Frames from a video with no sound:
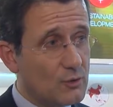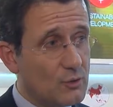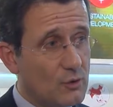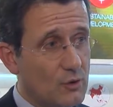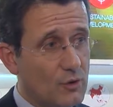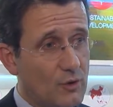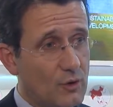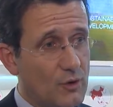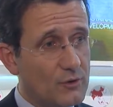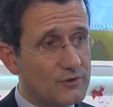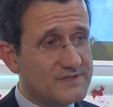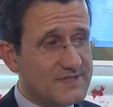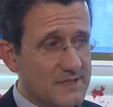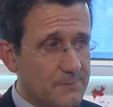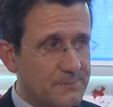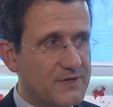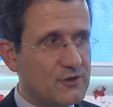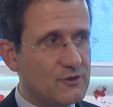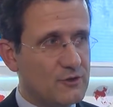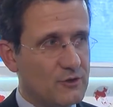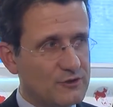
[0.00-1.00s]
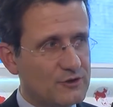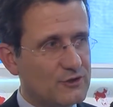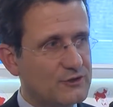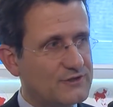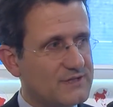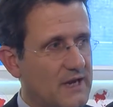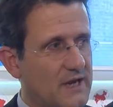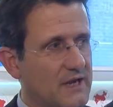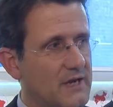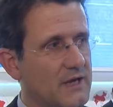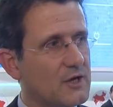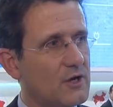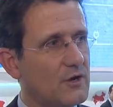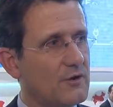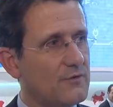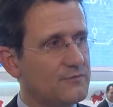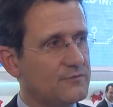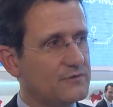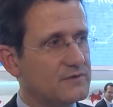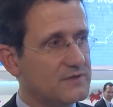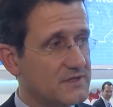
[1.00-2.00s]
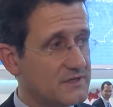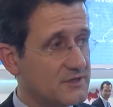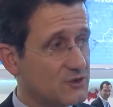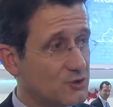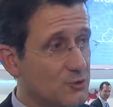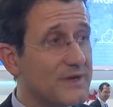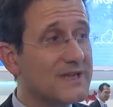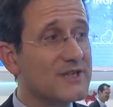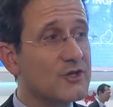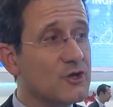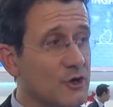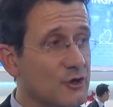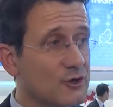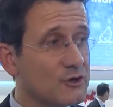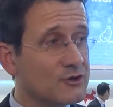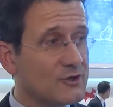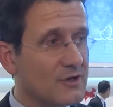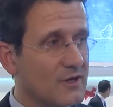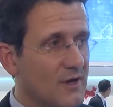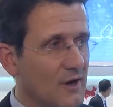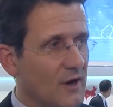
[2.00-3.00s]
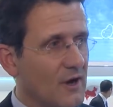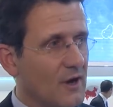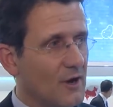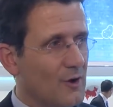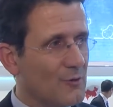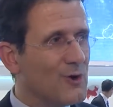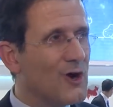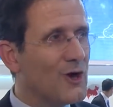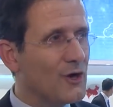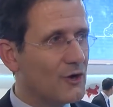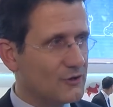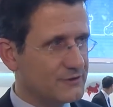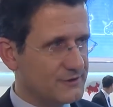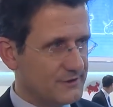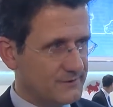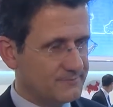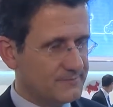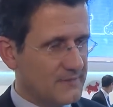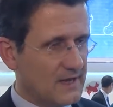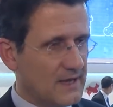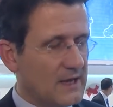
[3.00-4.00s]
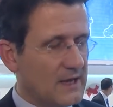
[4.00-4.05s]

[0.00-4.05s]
a deep understanding of the sweeteners world.